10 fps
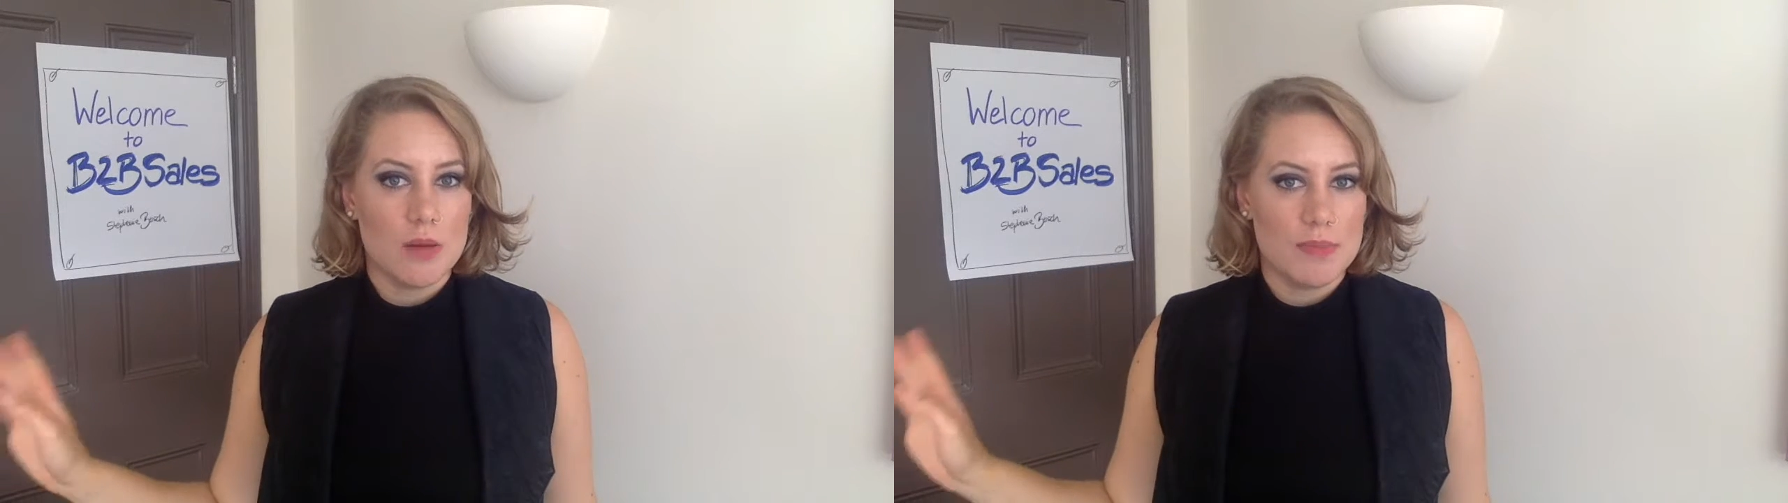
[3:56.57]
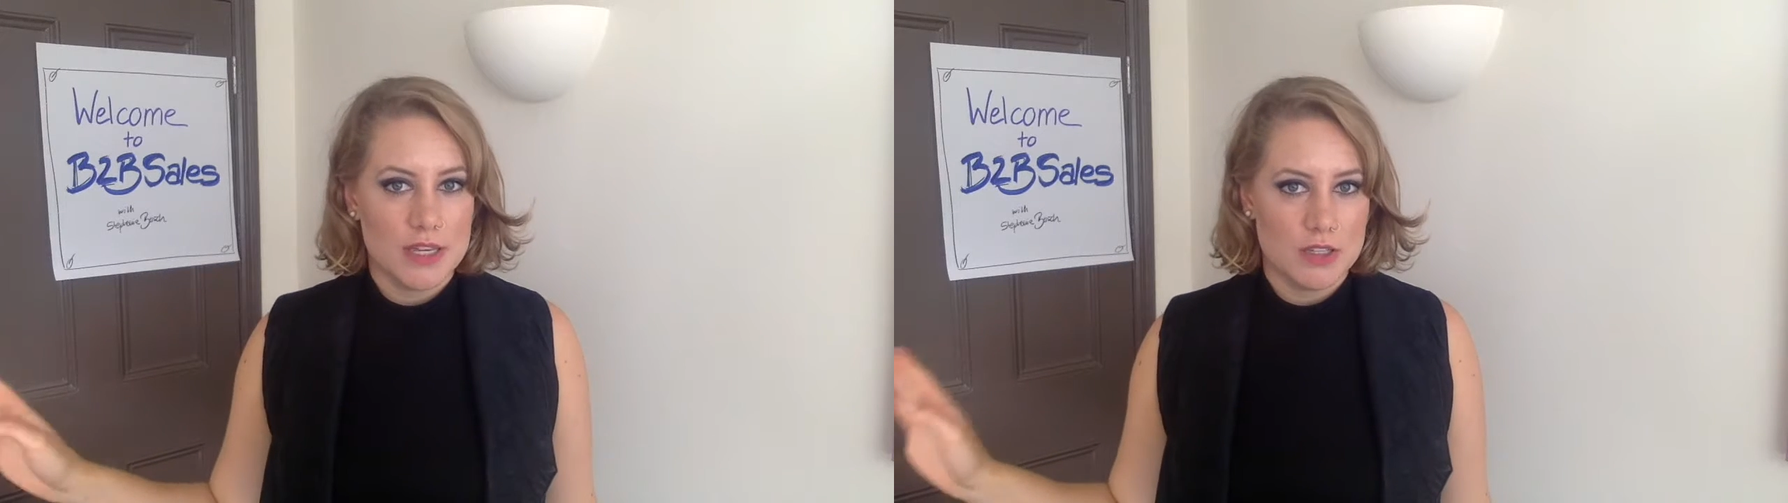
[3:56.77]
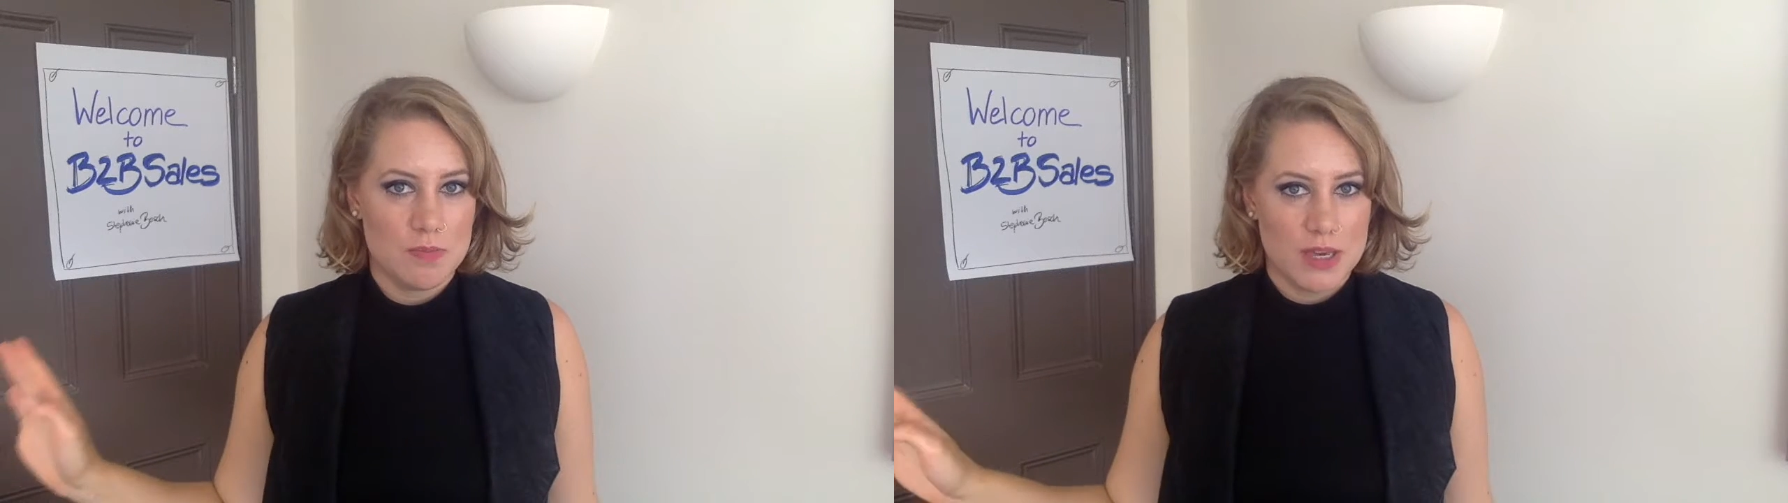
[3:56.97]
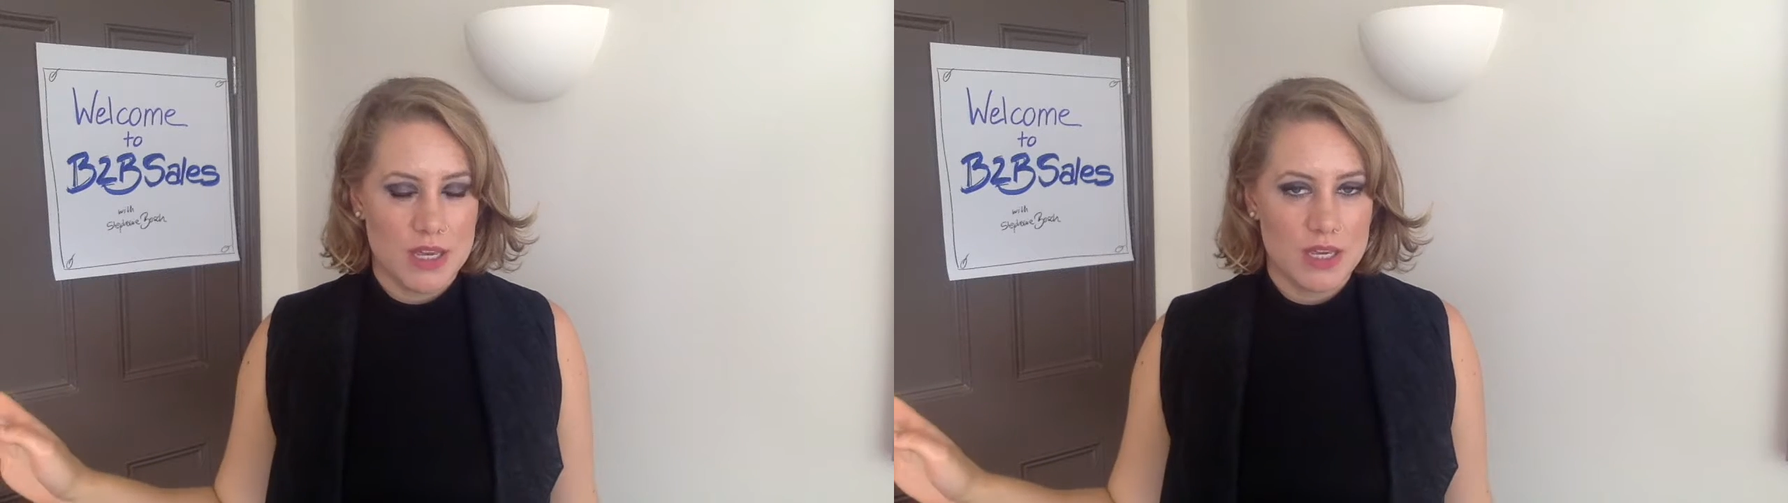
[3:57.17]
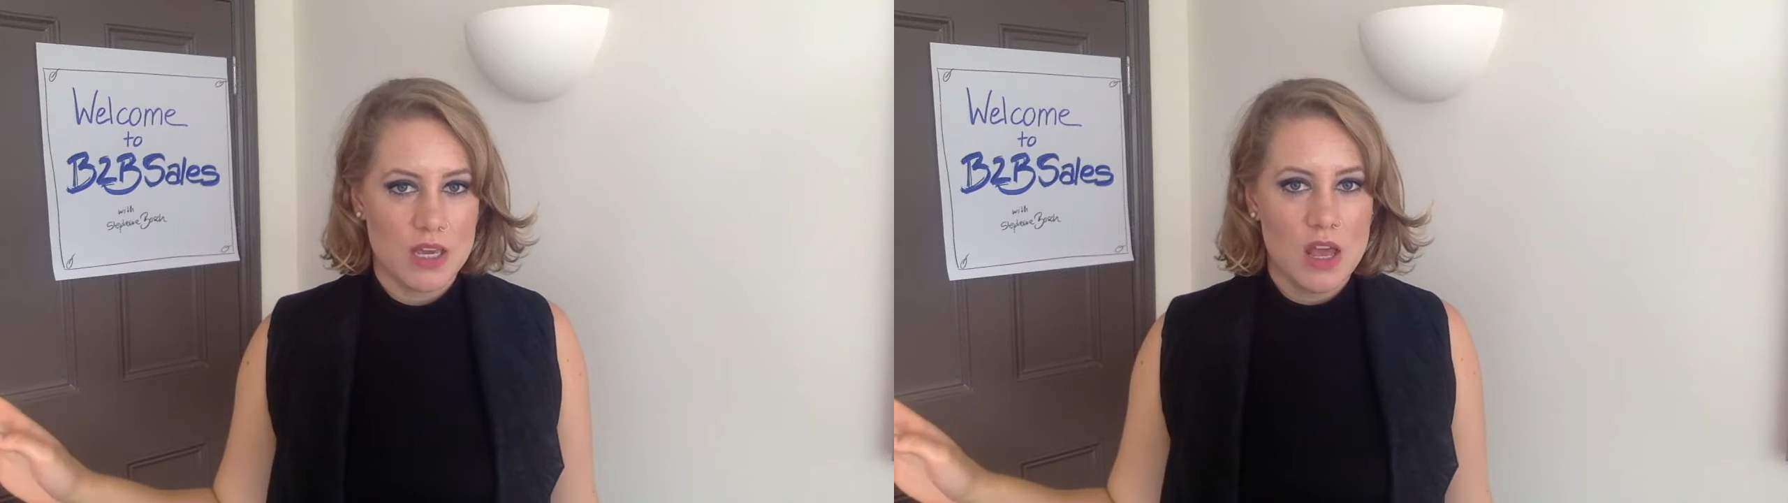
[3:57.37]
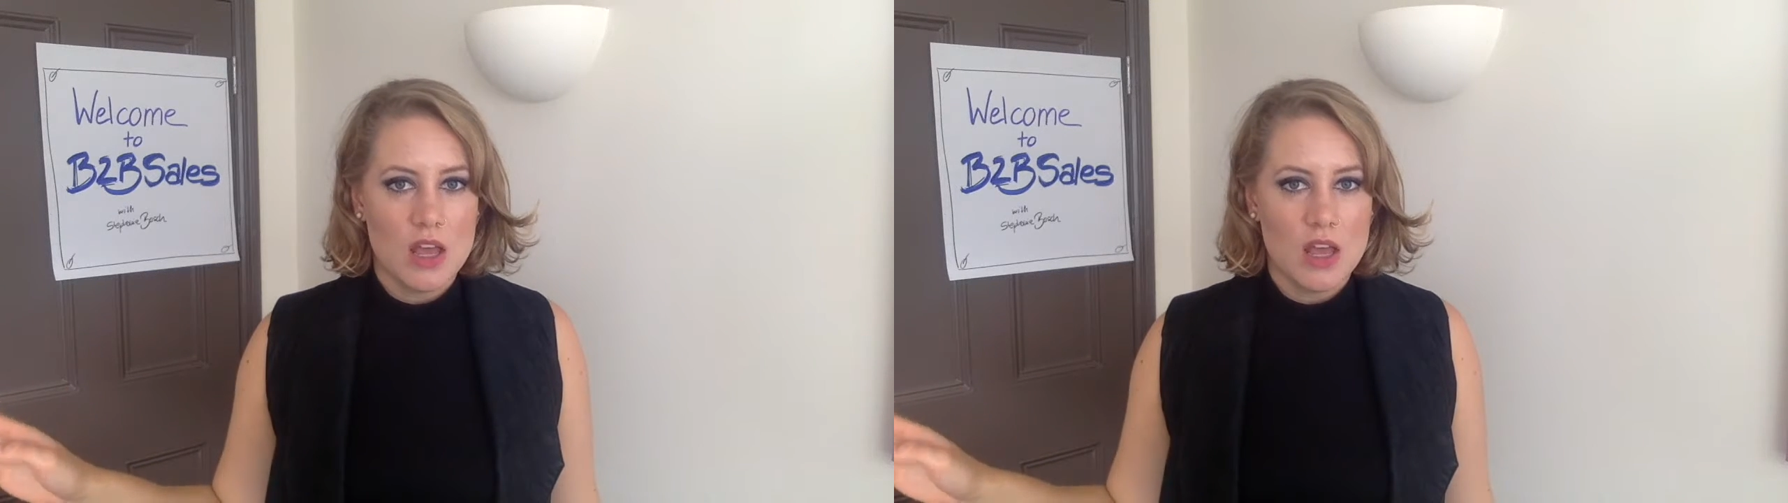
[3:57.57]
B2B,